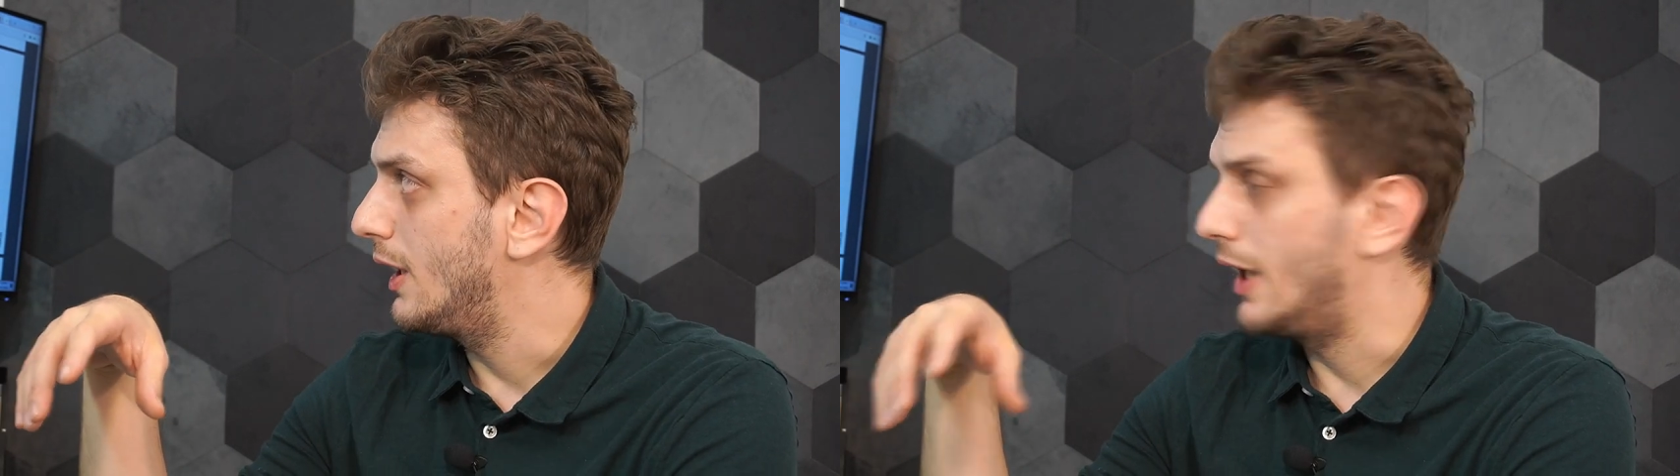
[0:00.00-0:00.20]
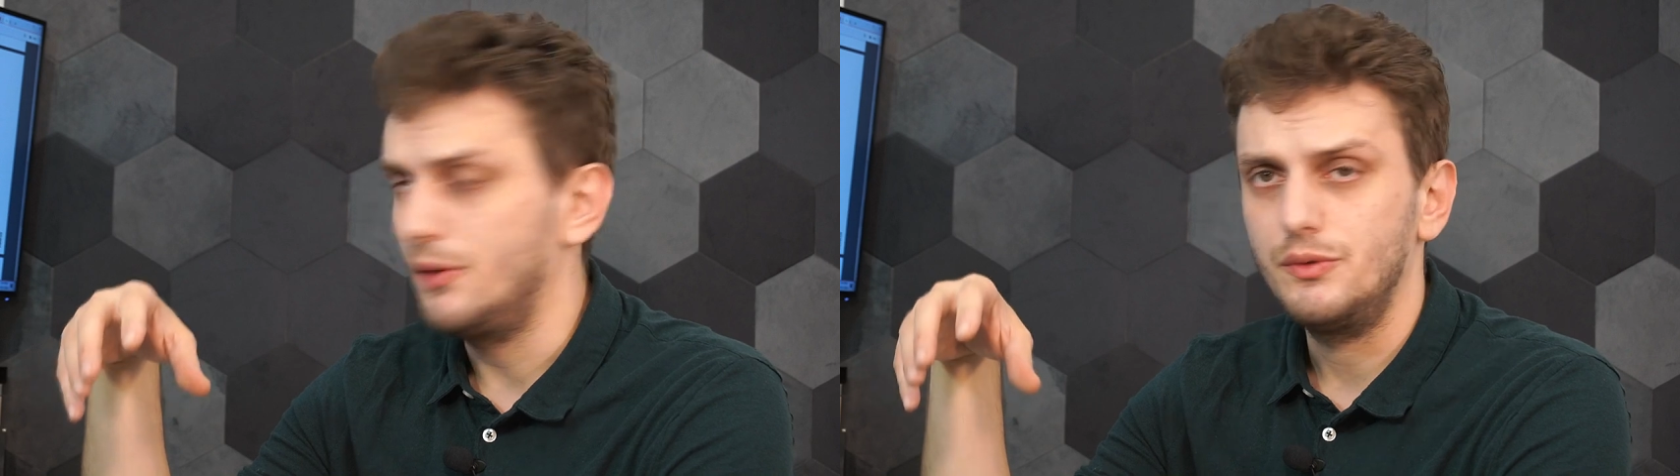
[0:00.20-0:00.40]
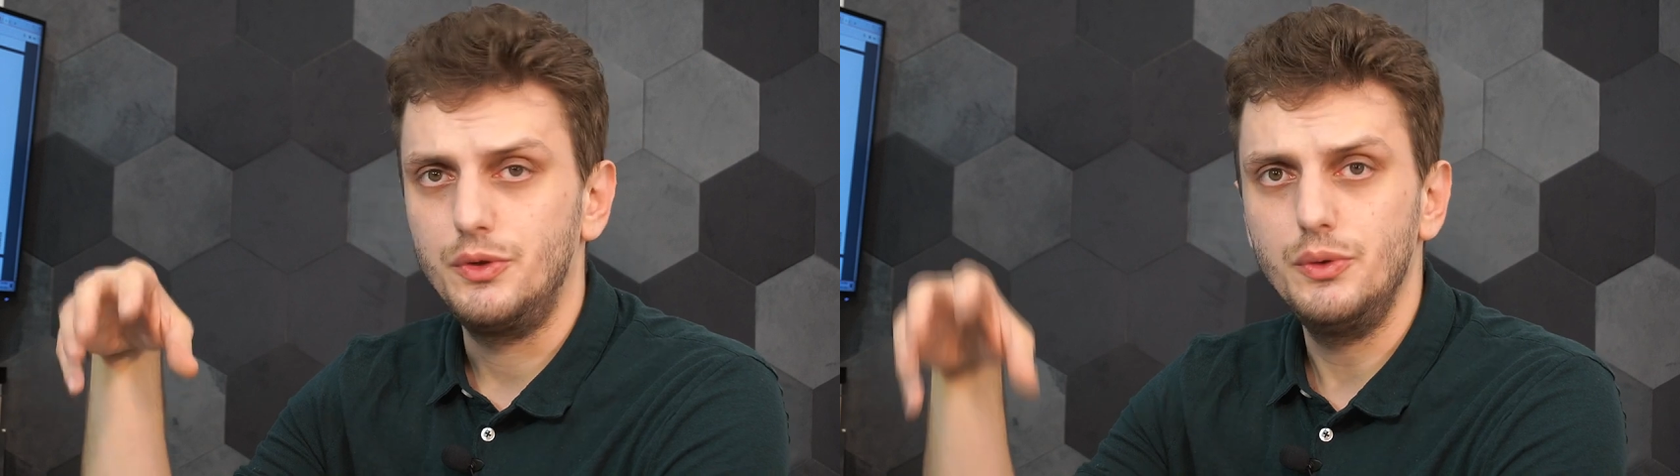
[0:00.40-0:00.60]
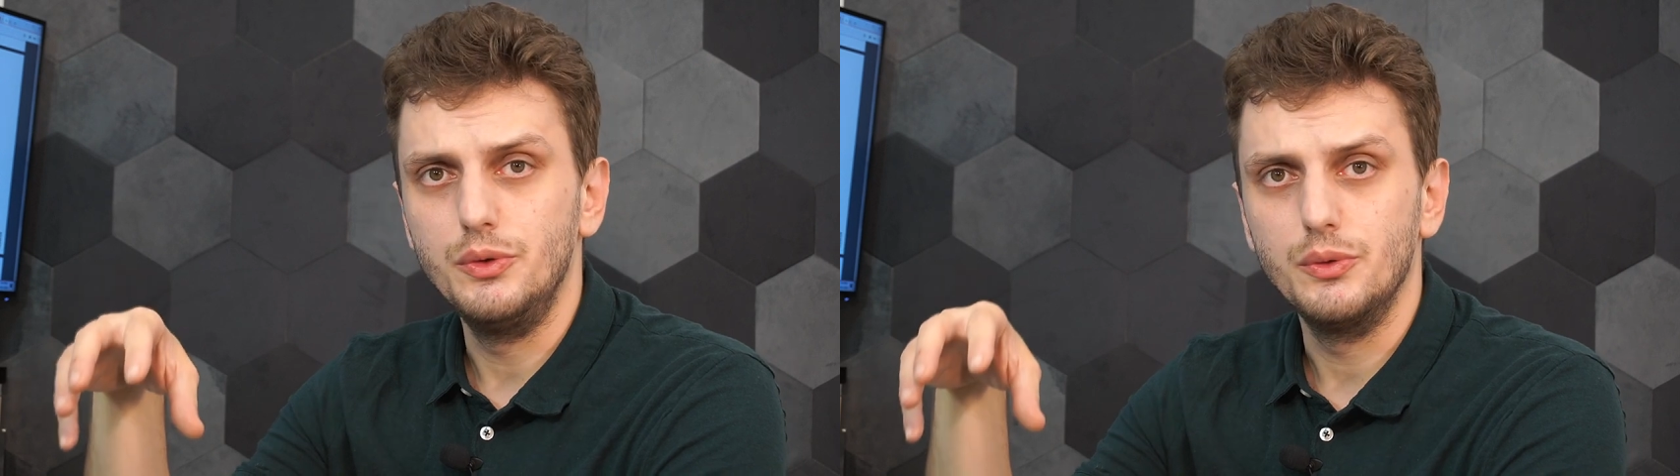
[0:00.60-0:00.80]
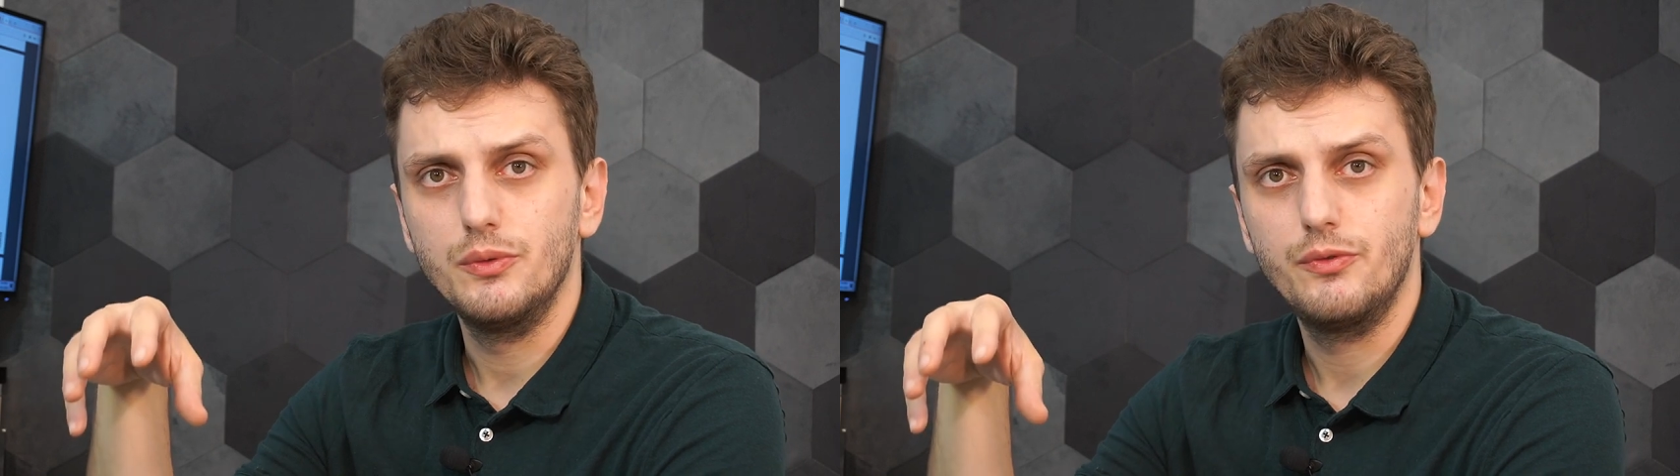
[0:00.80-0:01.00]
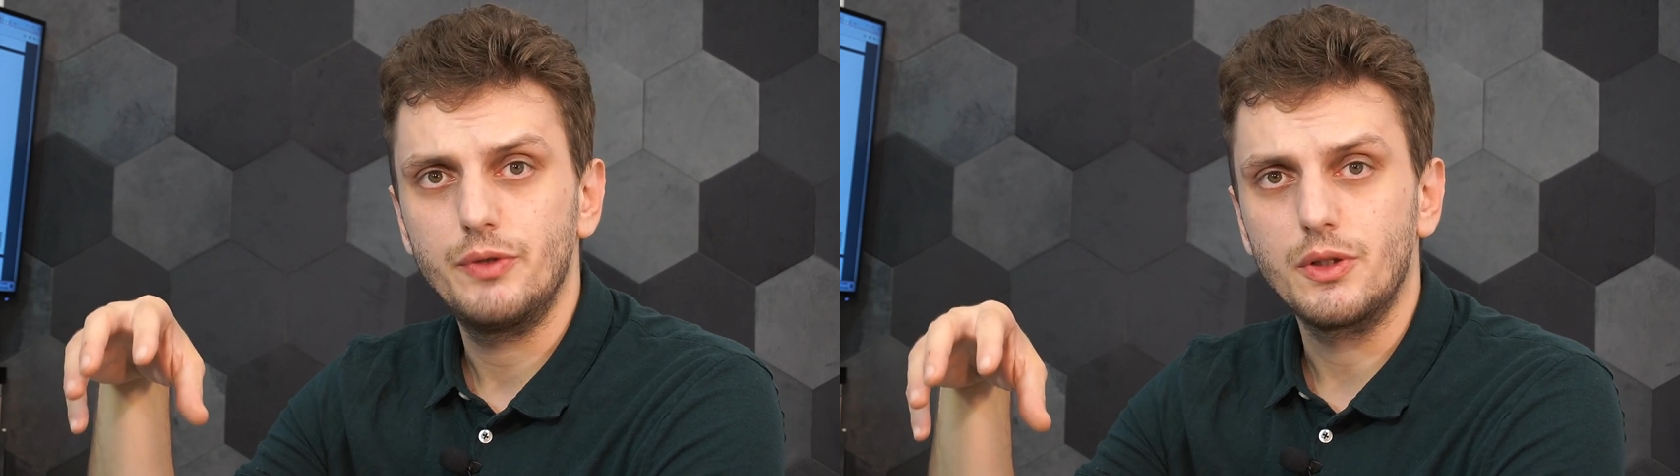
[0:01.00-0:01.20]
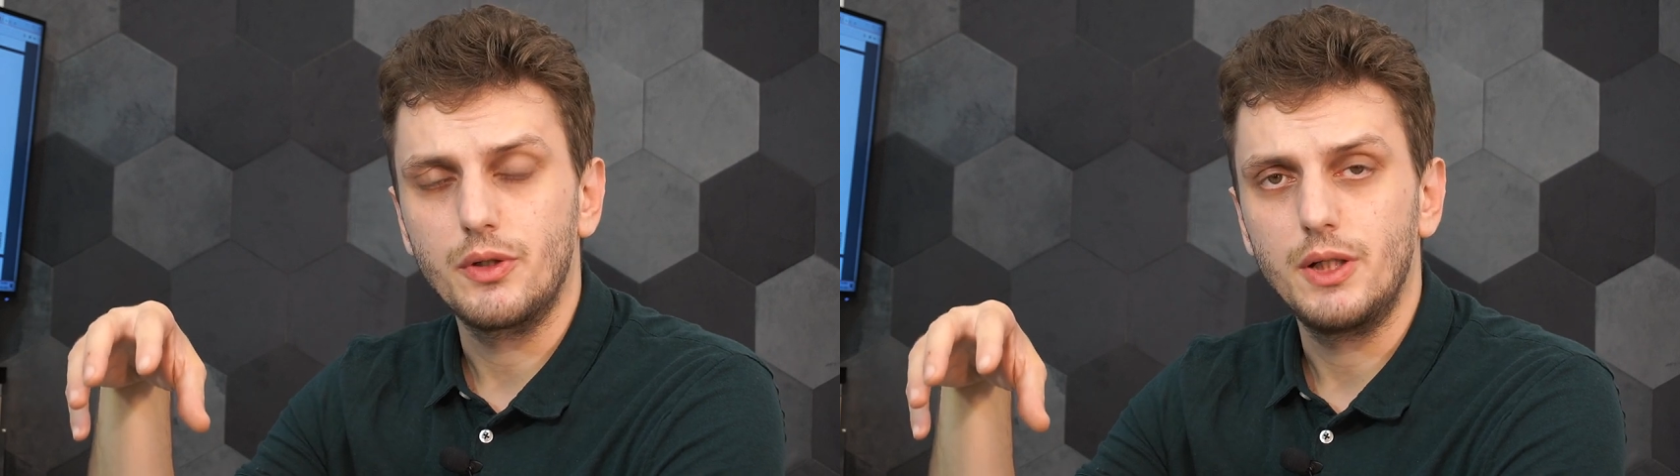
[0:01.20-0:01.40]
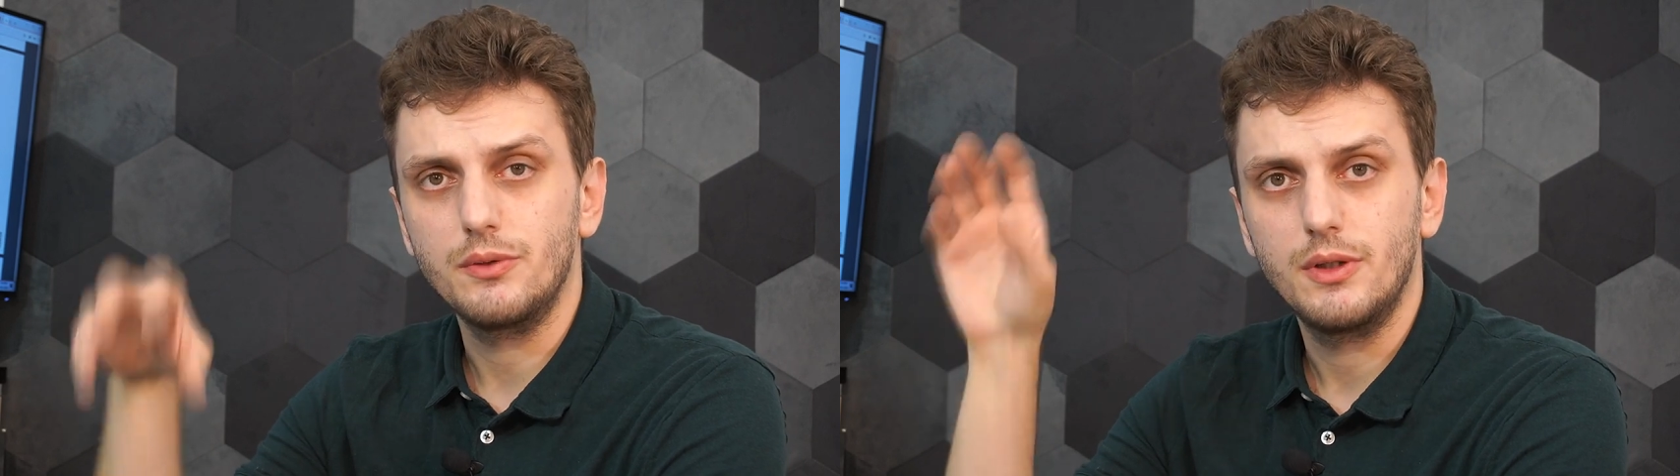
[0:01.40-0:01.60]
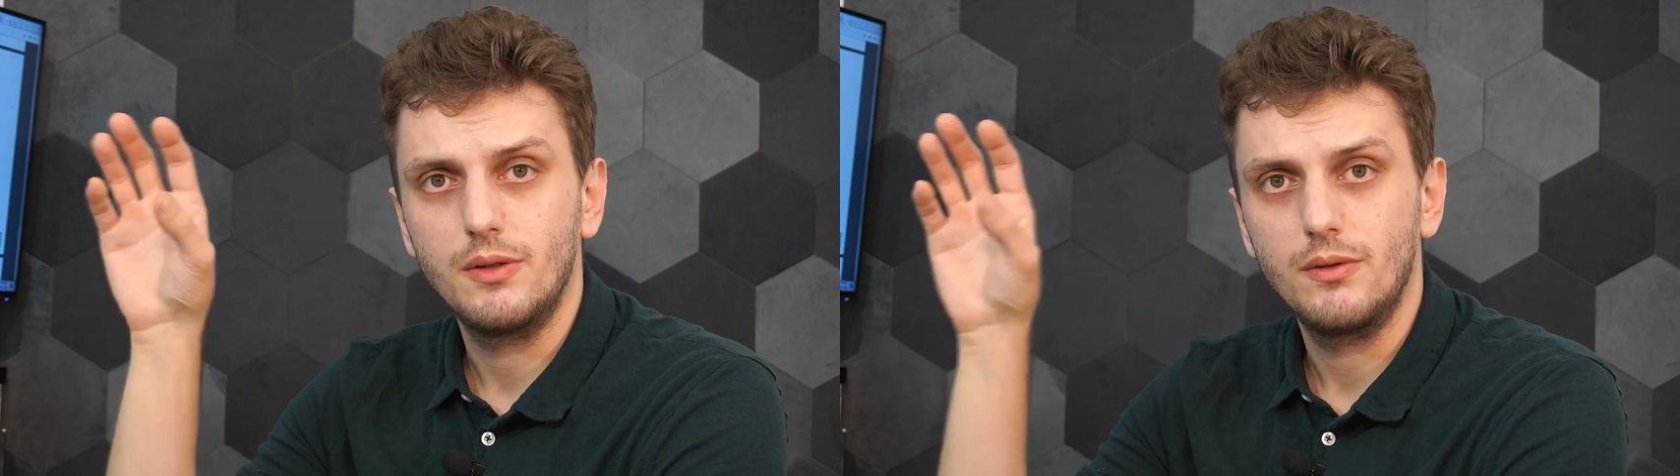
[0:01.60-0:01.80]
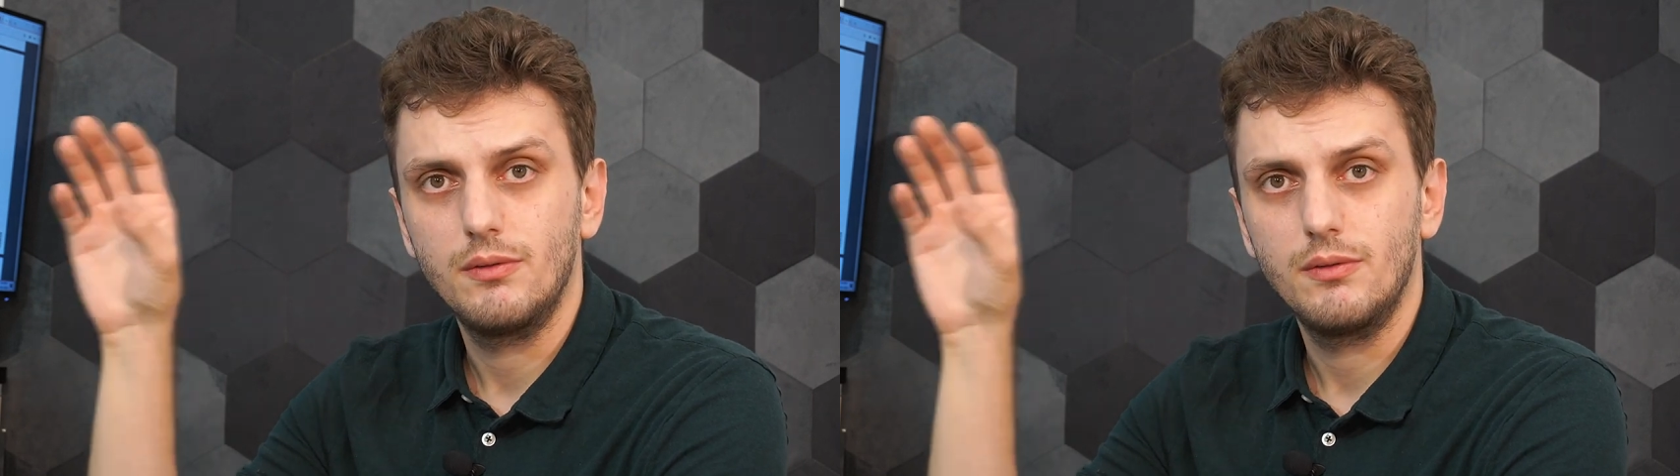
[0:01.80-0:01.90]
how do you figure out